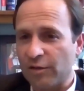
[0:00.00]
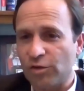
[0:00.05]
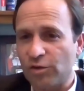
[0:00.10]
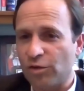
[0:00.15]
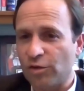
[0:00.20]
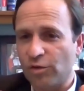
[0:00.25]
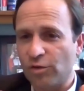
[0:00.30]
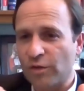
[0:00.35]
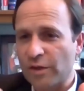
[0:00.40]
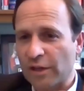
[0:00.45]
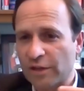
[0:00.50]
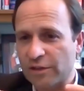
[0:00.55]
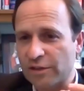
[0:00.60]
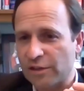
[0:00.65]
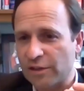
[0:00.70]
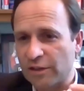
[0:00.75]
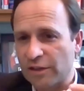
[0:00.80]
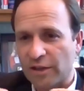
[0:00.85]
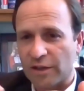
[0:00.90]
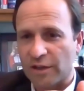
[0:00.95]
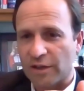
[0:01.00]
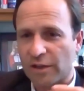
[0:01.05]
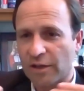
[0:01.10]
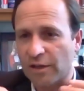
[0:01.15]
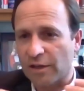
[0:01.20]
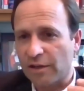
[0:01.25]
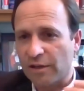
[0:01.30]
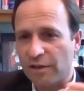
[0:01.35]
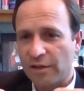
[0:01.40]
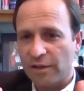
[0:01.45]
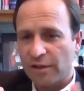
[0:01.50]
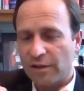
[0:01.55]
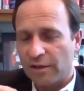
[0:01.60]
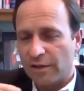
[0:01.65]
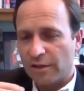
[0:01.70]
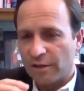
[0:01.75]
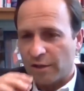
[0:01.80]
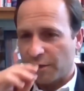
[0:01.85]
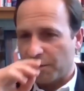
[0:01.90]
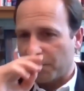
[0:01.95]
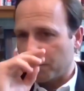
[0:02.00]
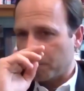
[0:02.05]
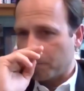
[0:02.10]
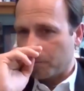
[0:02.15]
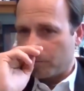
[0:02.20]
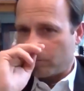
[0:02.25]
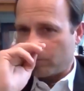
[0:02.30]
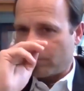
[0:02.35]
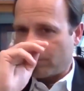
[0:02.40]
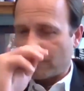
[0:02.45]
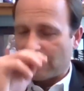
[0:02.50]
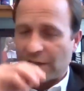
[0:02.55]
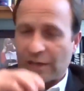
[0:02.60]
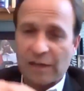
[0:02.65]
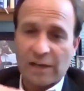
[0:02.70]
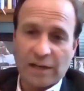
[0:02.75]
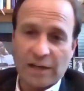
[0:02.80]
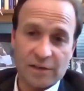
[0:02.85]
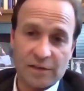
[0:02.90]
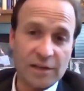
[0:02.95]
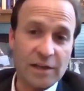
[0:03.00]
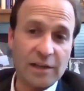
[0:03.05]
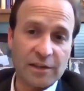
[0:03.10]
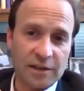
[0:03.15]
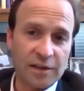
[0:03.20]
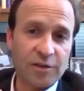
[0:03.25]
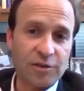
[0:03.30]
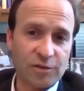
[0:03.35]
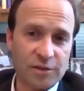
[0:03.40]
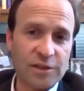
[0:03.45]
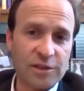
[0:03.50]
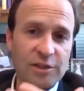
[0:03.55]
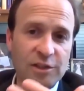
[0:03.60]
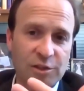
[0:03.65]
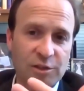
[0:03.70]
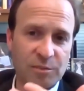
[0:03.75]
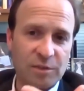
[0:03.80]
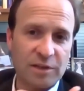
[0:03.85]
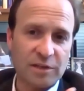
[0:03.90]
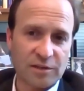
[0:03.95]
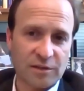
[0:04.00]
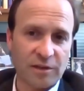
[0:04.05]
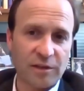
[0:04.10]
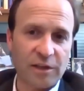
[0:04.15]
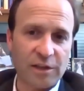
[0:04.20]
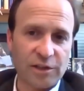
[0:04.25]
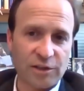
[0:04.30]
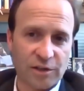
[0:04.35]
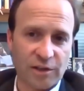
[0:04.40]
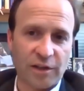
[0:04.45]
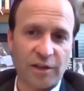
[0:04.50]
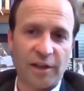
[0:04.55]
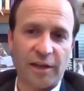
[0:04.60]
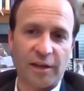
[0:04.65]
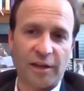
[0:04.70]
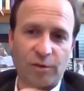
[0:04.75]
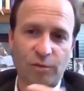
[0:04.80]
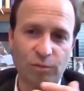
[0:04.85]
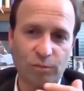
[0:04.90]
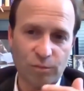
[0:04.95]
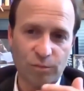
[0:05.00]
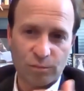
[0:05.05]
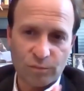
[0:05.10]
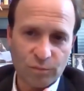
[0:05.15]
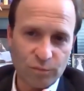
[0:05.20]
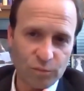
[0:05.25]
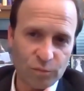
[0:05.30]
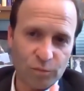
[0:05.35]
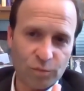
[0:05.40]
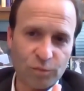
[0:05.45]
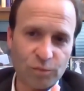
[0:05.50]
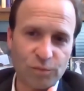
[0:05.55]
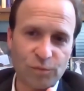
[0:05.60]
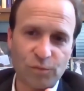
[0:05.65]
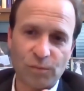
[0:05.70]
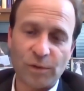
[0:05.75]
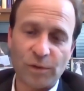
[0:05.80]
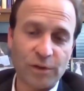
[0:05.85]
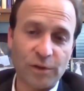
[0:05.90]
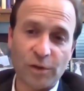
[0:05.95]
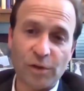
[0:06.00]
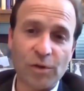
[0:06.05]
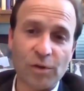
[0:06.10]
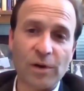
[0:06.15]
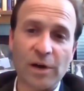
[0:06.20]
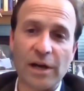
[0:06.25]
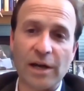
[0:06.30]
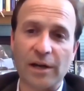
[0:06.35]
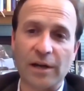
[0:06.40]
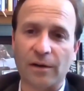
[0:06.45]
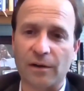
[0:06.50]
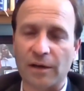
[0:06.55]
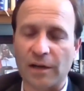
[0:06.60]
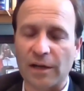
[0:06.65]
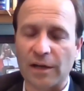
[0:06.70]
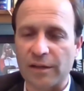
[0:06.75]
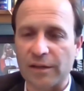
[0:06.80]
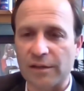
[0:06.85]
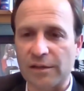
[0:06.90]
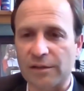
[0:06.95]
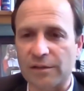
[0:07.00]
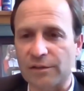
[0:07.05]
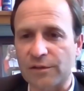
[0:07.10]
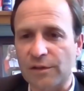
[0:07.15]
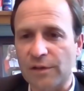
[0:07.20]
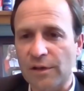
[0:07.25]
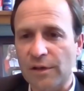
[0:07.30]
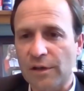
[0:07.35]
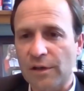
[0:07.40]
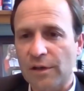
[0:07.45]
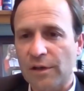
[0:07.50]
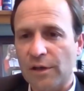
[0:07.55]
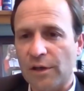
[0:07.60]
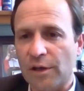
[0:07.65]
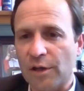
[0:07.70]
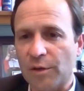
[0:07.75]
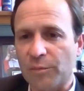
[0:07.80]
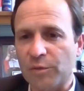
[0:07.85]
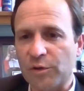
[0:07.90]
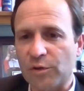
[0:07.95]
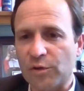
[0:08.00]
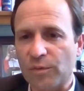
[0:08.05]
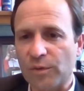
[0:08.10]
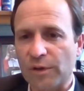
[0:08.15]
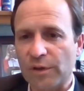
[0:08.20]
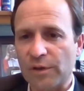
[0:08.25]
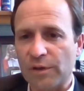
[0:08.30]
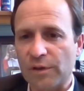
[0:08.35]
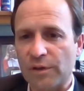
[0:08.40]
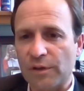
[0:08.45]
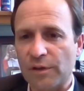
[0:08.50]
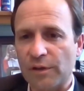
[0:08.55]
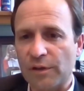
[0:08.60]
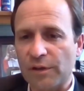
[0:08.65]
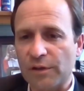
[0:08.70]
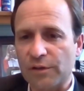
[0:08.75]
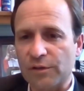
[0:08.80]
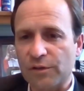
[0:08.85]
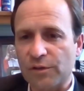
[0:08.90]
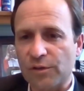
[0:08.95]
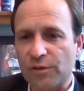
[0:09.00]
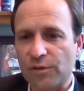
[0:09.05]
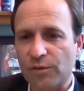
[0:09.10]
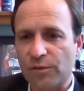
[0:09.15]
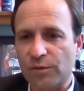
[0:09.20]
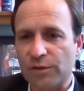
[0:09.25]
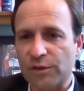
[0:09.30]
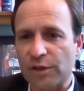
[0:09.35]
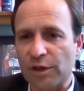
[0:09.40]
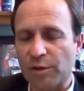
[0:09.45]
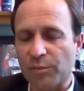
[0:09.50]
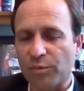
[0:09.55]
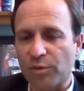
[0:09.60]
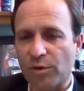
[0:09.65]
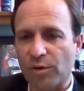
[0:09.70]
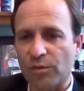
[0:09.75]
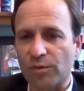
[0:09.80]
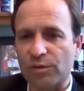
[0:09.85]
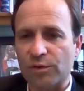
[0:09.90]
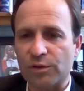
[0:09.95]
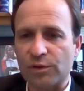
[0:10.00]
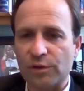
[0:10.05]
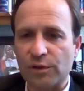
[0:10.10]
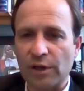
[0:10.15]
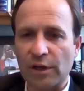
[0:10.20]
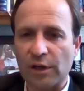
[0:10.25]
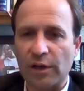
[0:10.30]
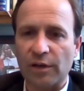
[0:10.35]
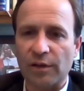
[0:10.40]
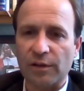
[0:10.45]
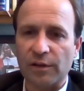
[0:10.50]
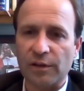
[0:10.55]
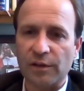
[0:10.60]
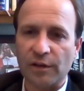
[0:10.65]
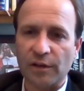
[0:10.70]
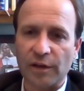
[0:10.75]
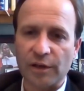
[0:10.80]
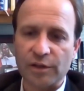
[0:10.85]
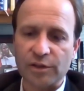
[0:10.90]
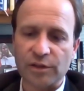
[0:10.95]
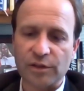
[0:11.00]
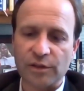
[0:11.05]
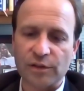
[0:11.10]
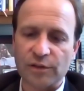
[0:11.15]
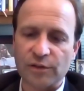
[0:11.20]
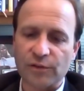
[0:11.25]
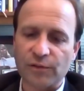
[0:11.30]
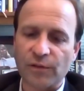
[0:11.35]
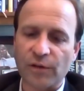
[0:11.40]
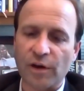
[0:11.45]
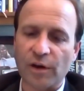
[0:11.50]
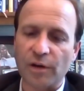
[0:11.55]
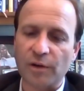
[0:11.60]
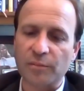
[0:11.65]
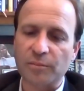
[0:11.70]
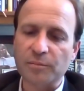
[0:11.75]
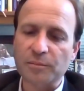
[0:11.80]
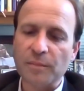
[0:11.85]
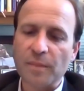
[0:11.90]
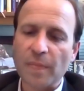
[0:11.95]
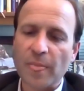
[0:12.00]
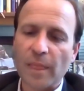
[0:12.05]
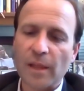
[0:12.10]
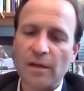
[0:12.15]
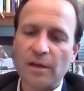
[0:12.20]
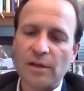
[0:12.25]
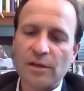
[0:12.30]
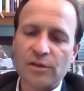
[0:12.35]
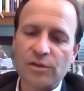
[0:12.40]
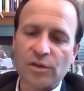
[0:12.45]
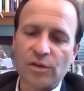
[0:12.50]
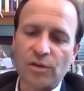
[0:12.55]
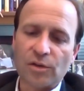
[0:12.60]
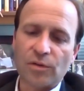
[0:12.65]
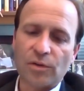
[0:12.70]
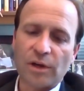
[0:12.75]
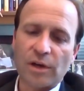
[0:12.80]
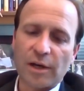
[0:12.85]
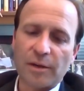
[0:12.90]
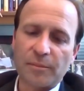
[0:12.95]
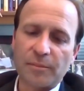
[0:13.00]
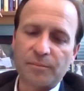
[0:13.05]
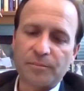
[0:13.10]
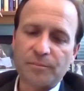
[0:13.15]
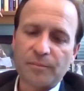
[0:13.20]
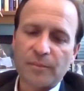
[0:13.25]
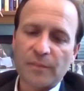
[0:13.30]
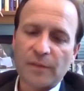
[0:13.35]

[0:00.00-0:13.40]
do kind of see like a, I think you'll see some escalation in that. Who's willing to go higher on these, between these two as they approach the election this fall? So,